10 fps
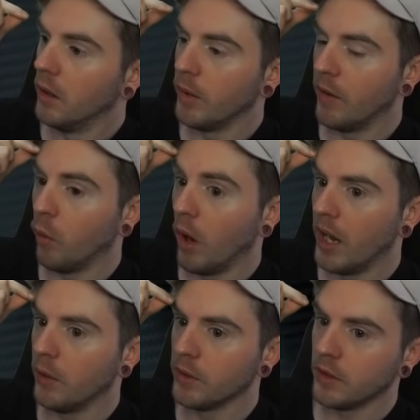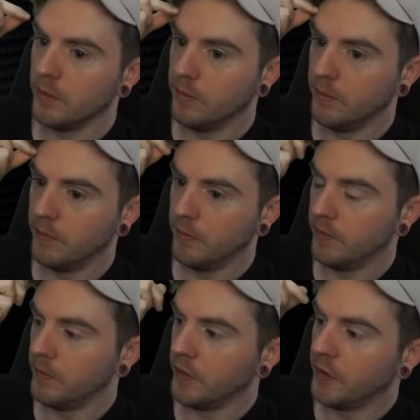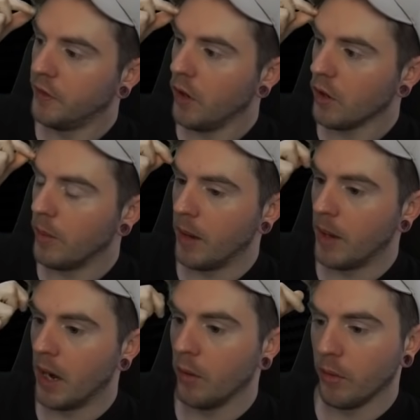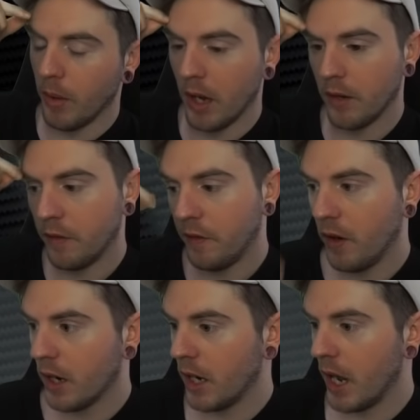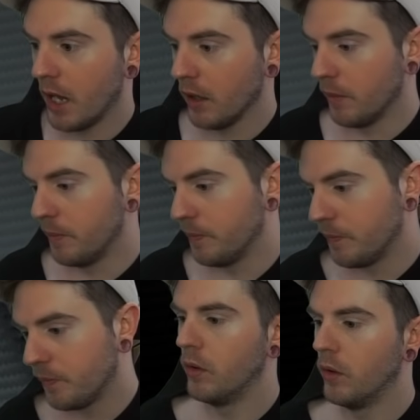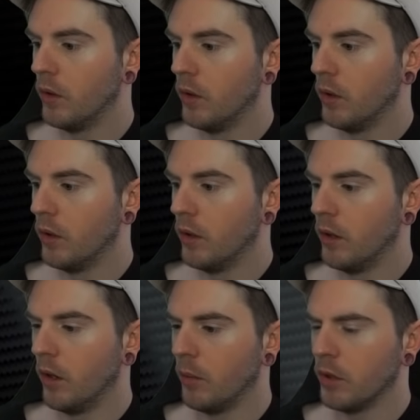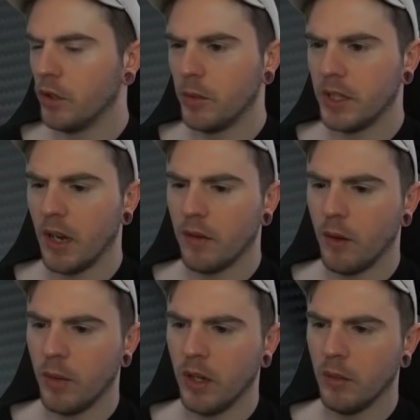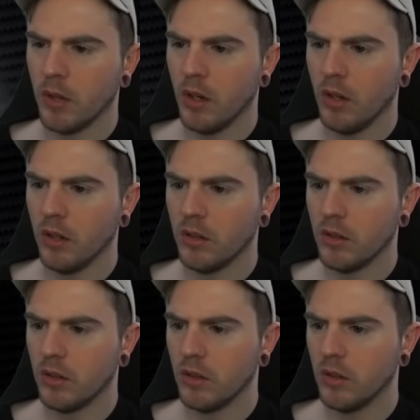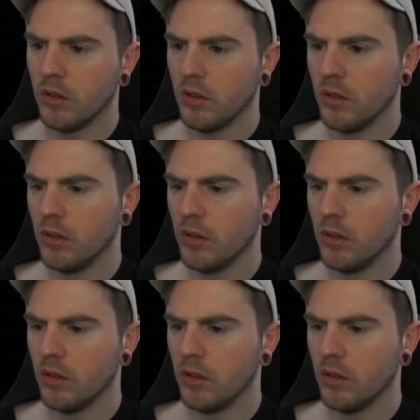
And we have 1 out. Fuck my mouth, man. Fucking hell. Not much to protect from when he limp calls.